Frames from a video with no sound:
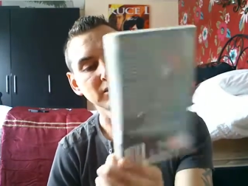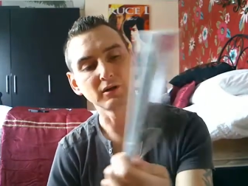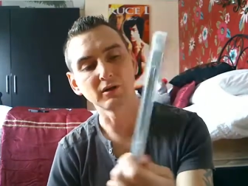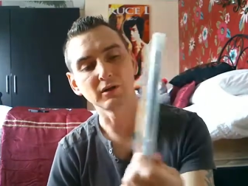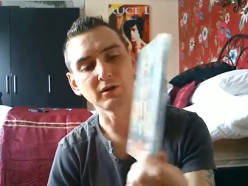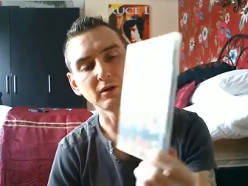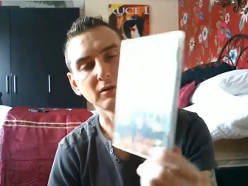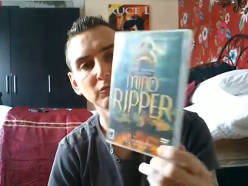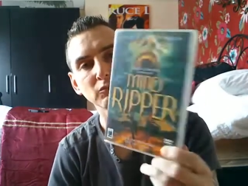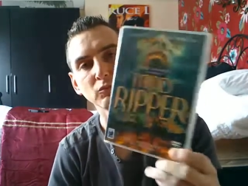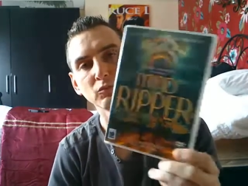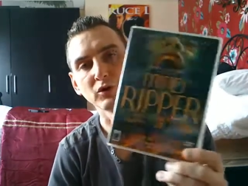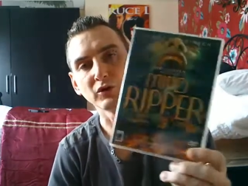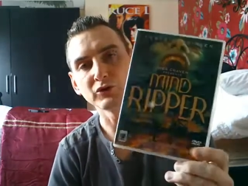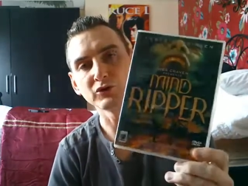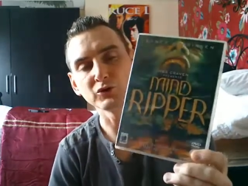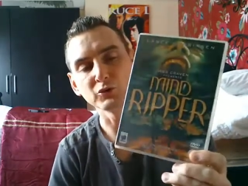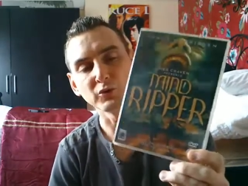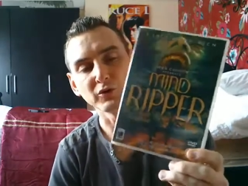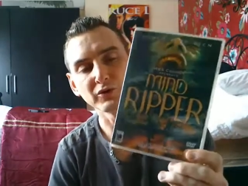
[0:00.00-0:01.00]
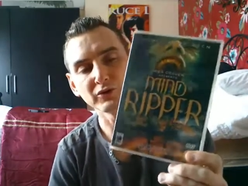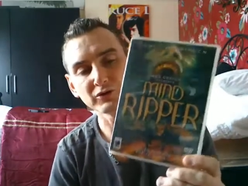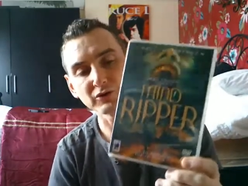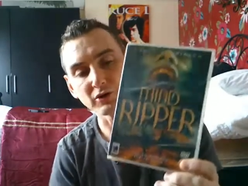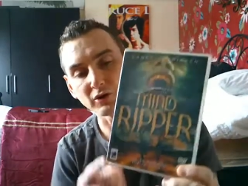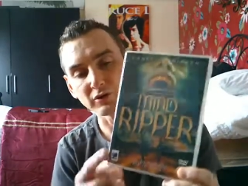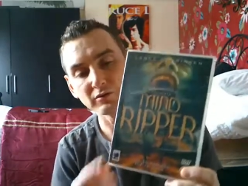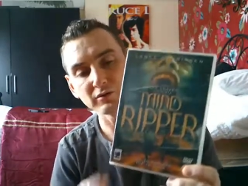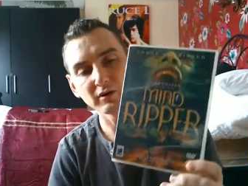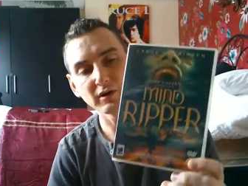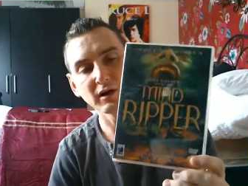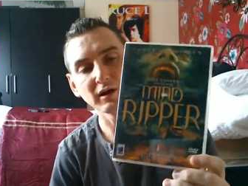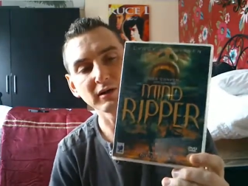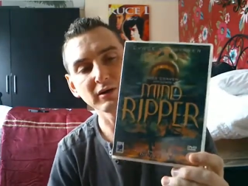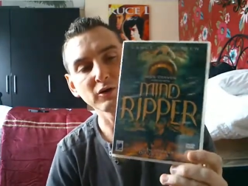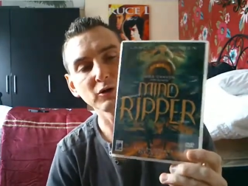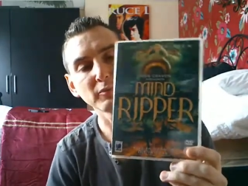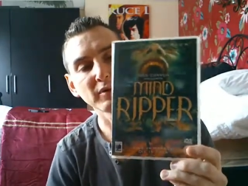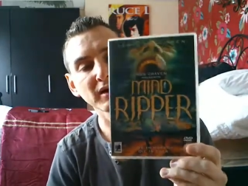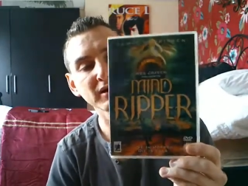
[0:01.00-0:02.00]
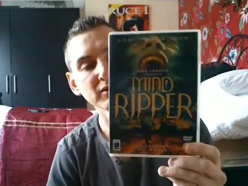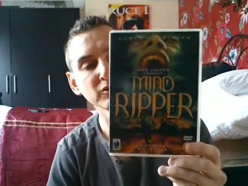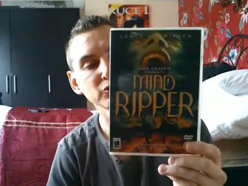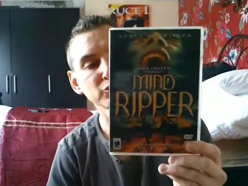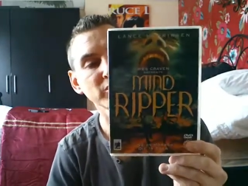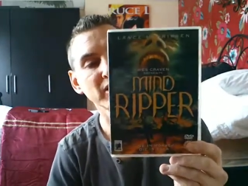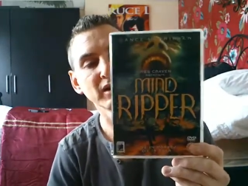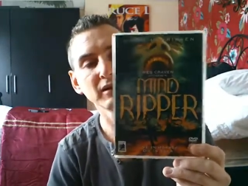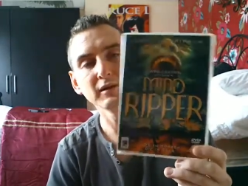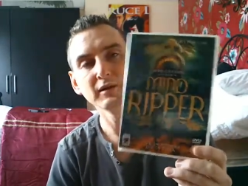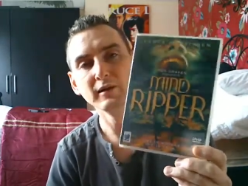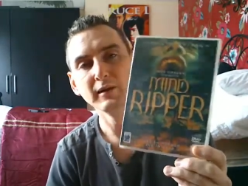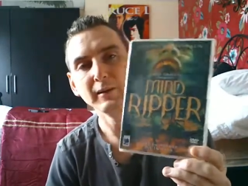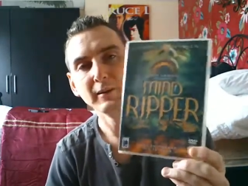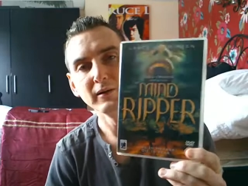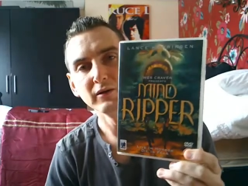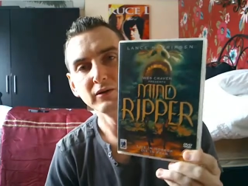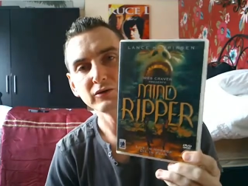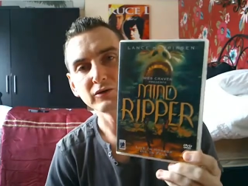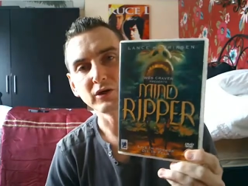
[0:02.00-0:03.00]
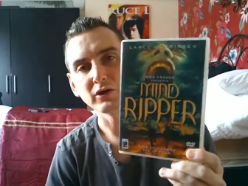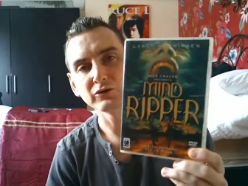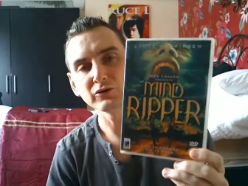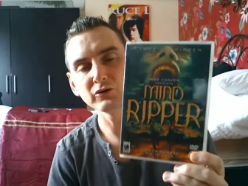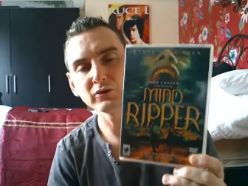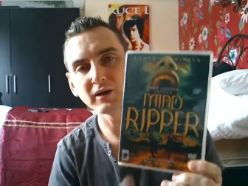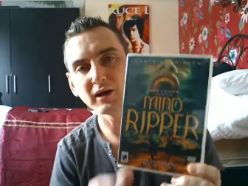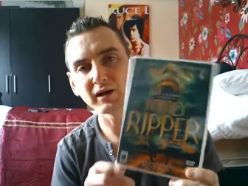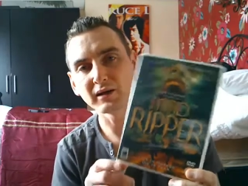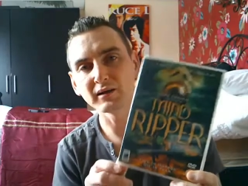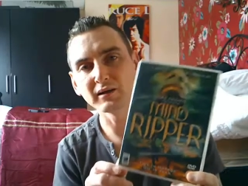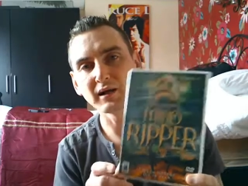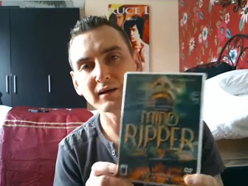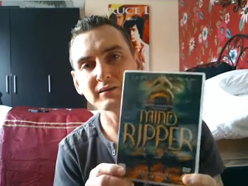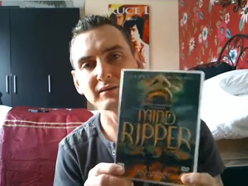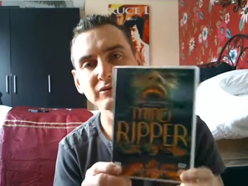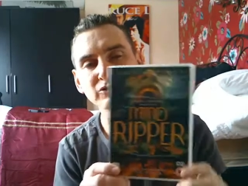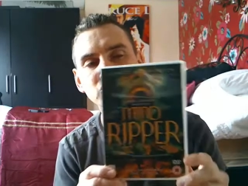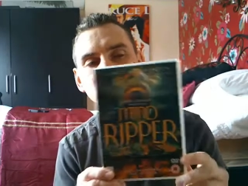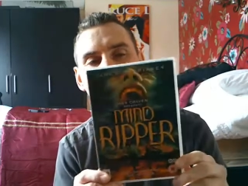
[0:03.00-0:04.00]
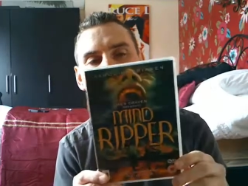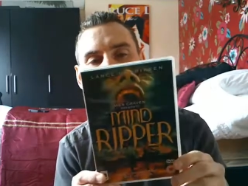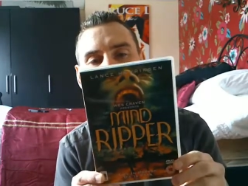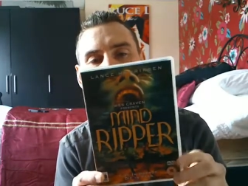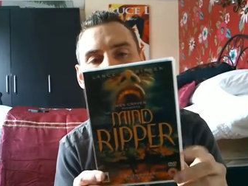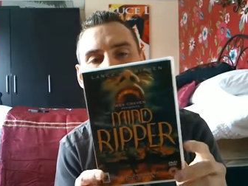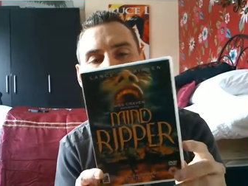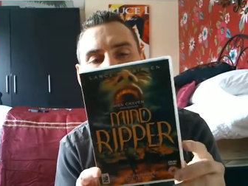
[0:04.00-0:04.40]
um, one or two others on Anchor Bay as well. So I do like collecting some Anchor